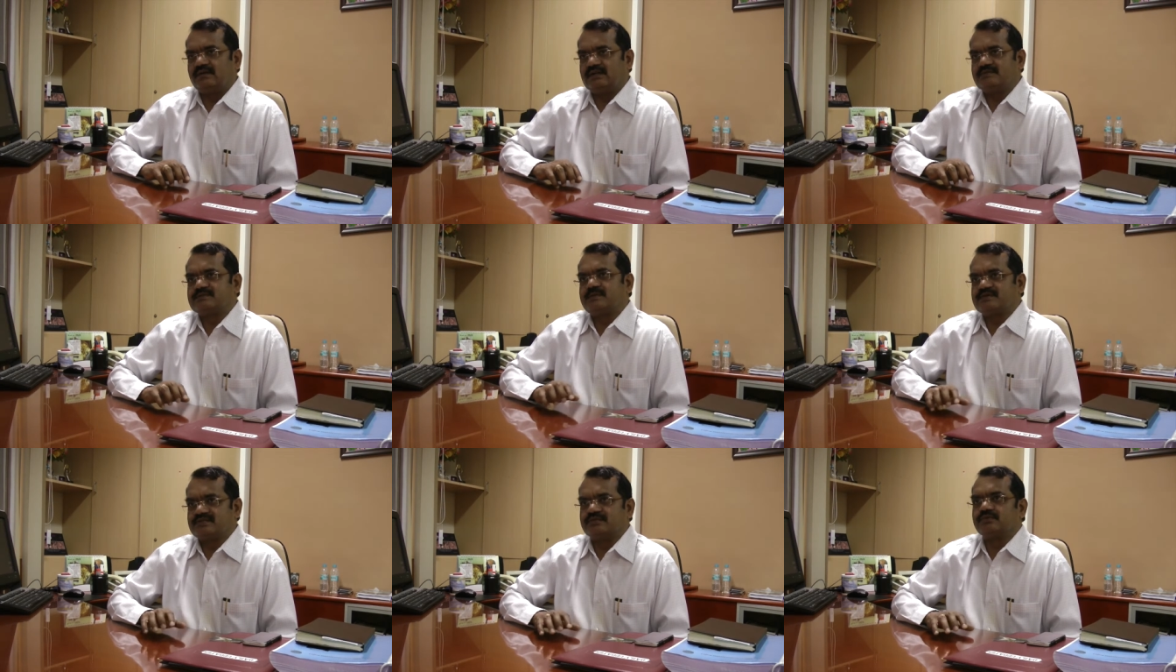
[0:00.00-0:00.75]
Deep
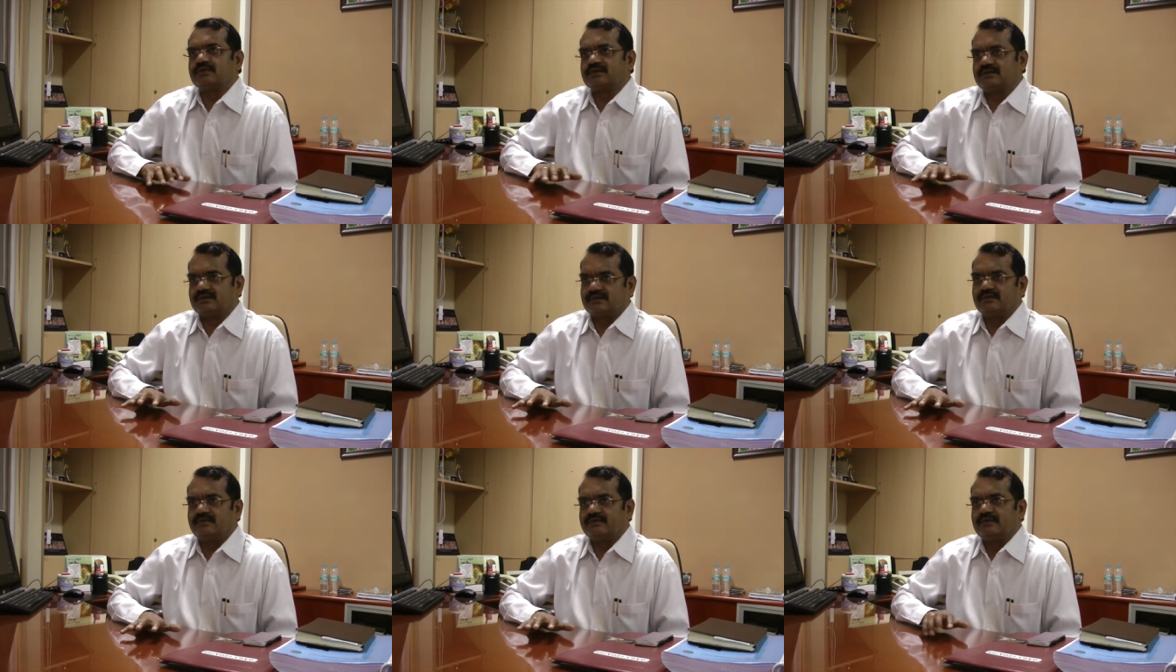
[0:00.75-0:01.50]
Space Network
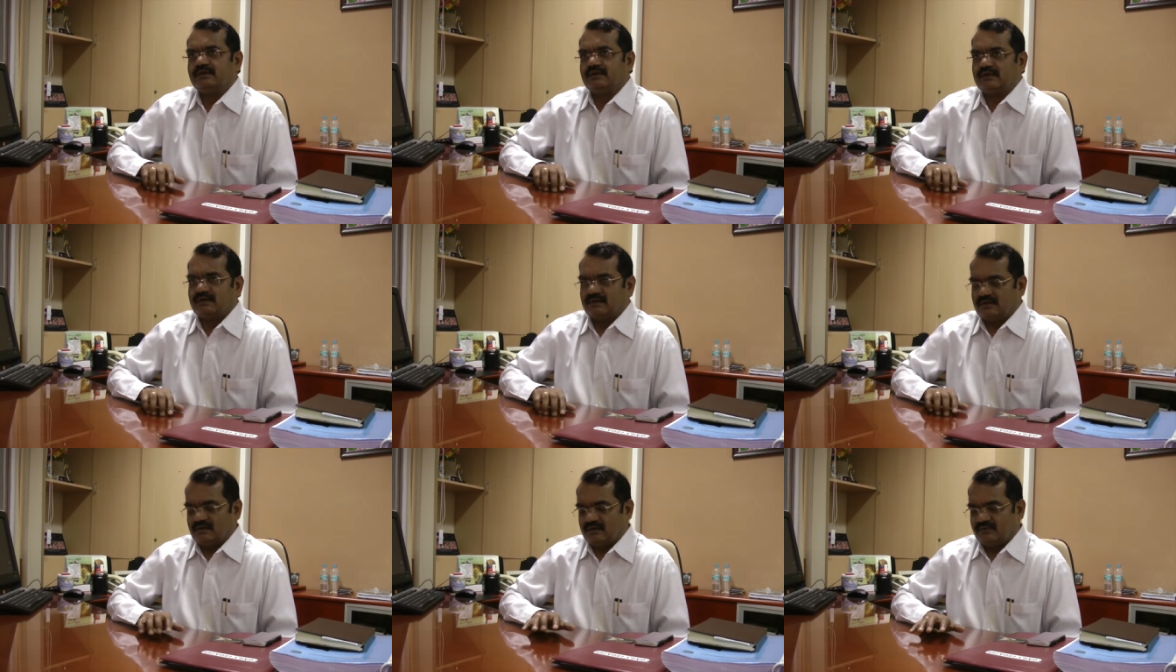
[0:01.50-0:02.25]

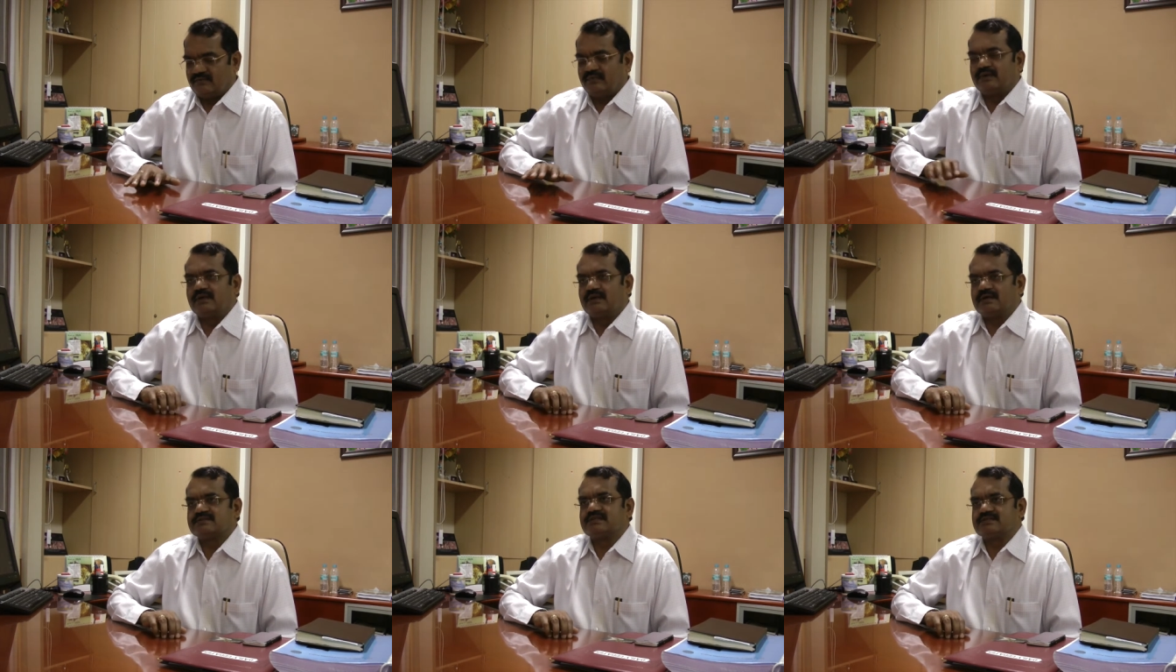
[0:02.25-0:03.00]
of
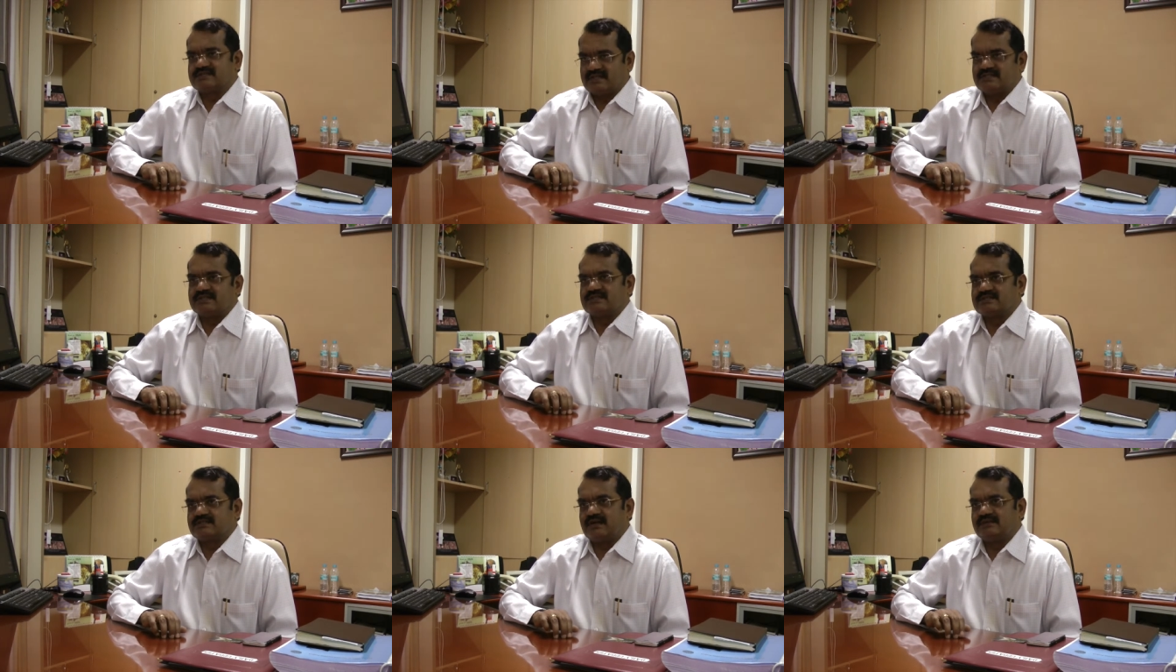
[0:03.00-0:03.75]
NASA
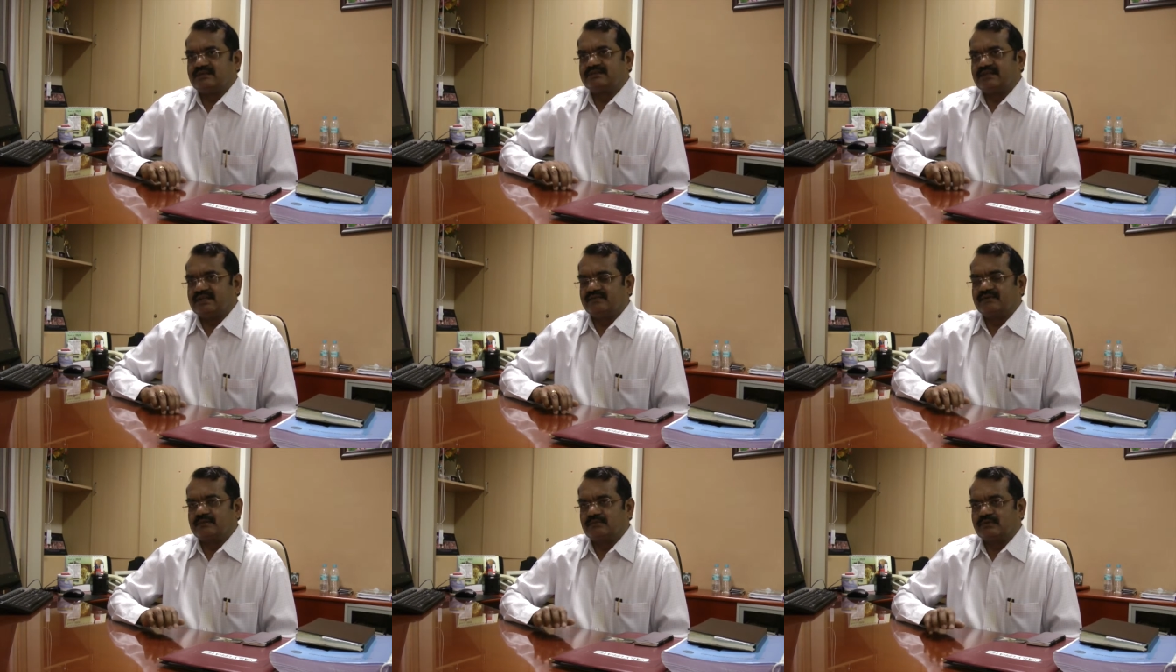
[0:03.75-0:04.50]
stations, all the 3
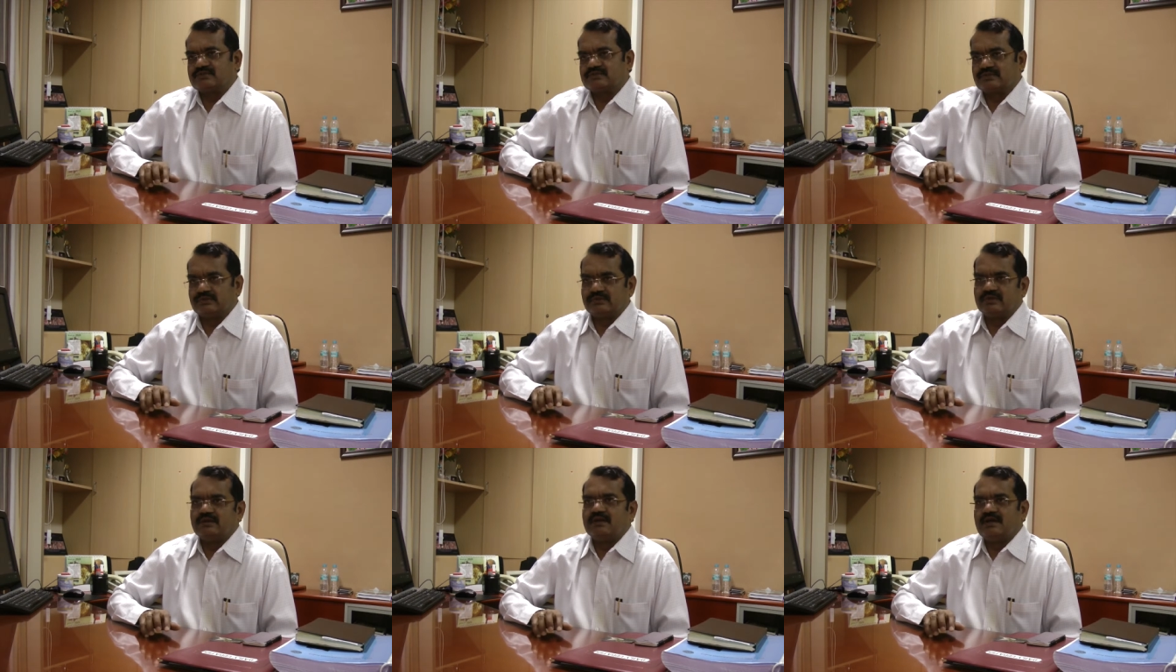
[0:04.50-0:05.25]
from
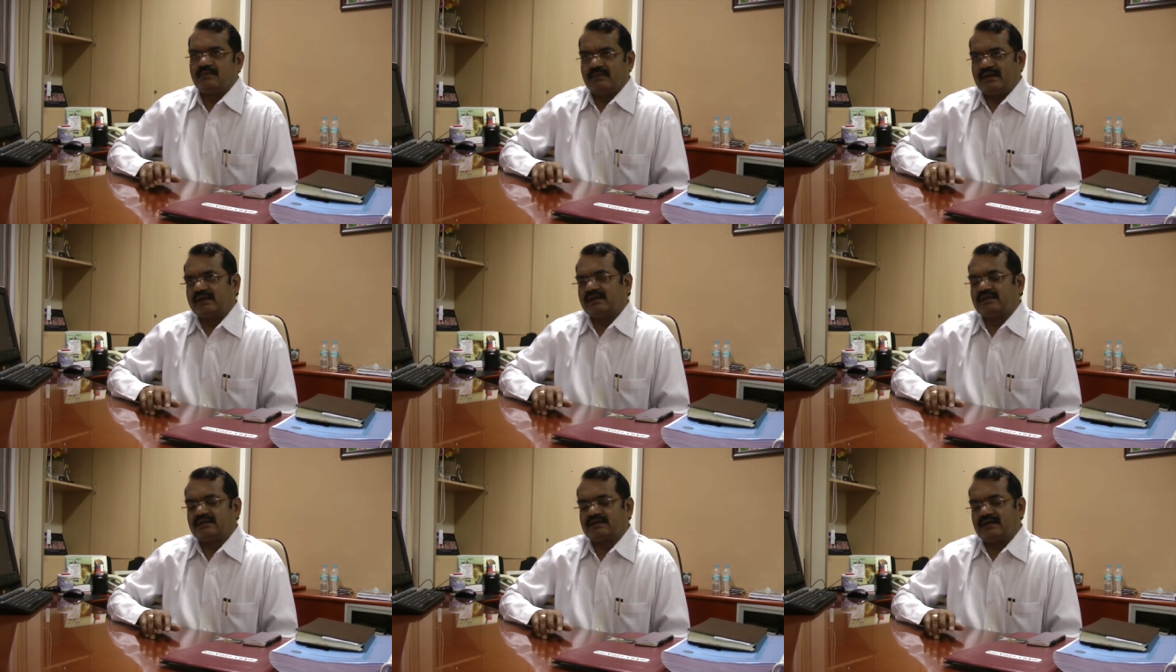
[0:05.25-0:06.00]
Goldstone,
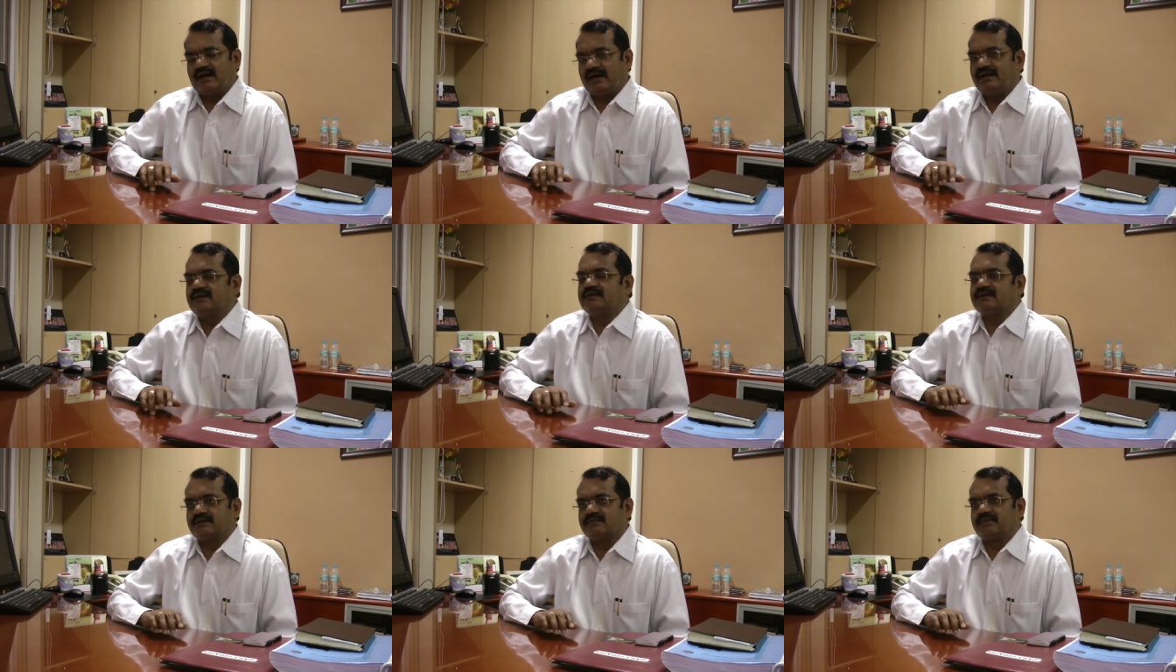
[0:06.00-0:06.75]
Madrid
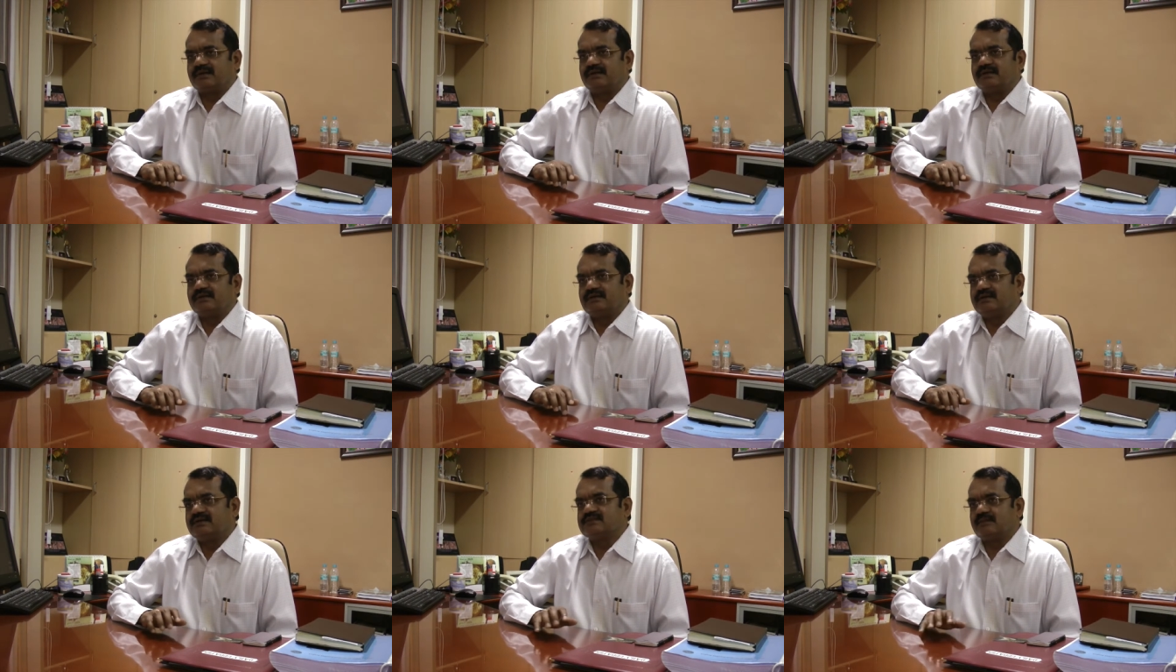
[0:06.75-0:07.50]
and Canberra
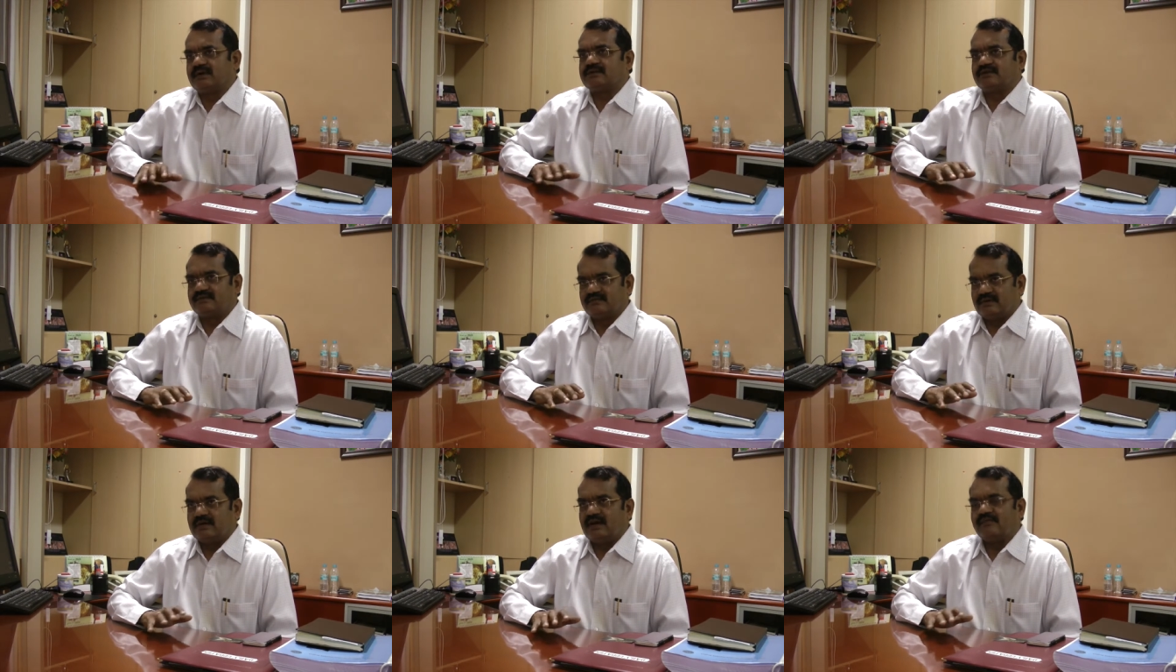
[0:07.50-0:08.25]
is a part of
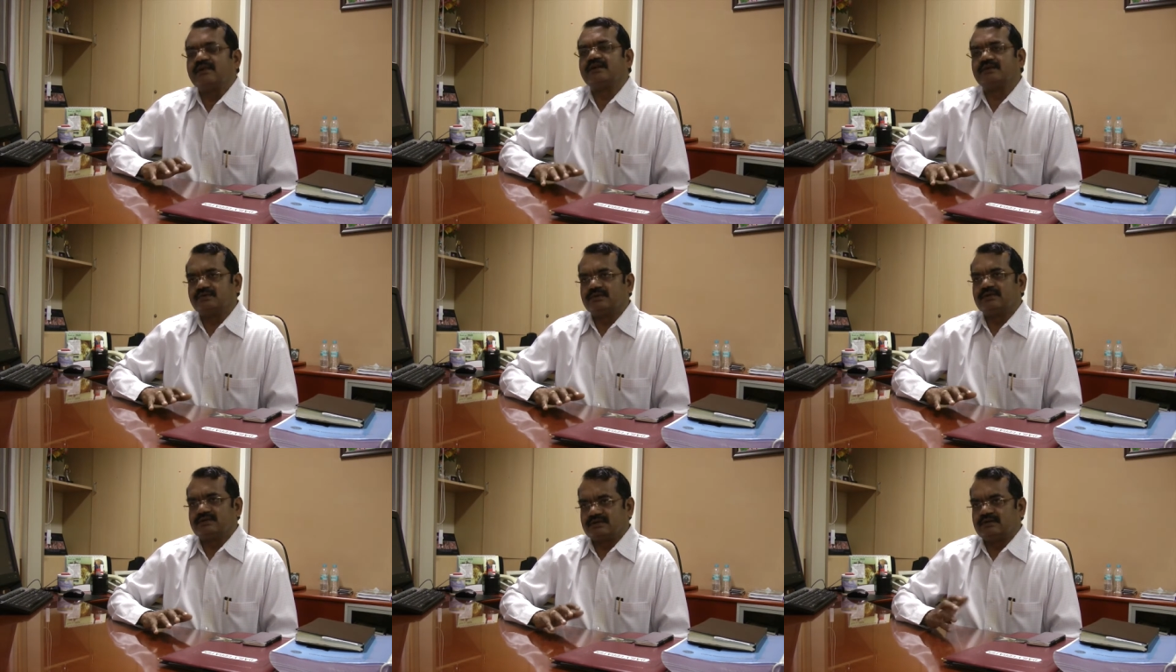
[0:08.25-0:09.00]
our
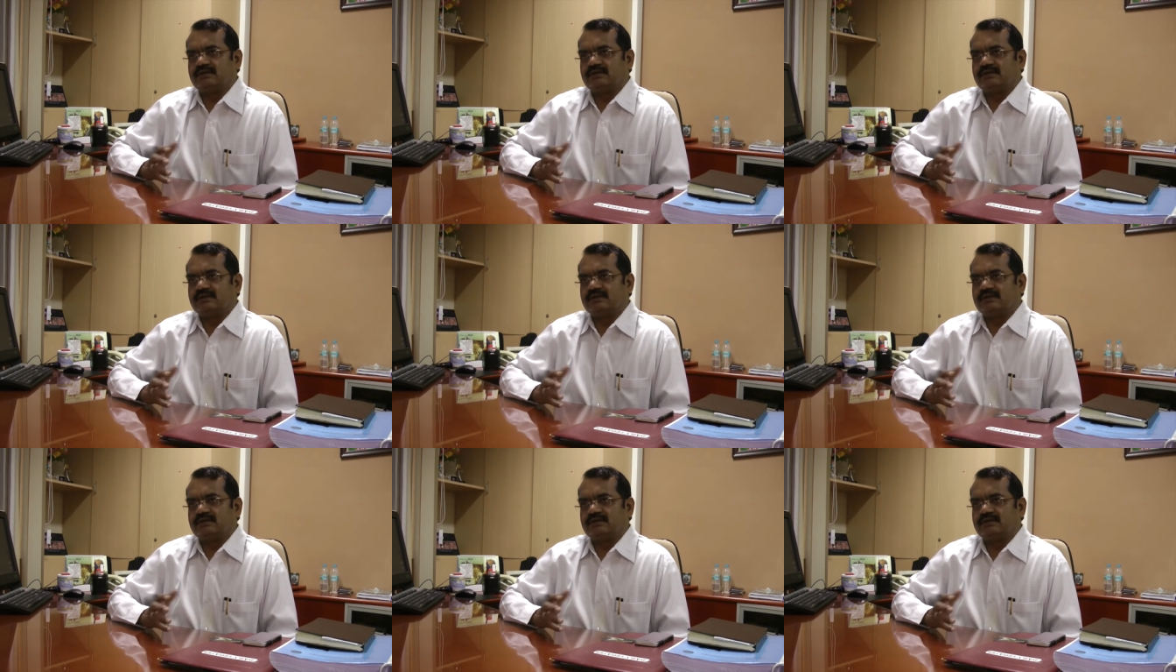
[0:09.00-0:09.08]
network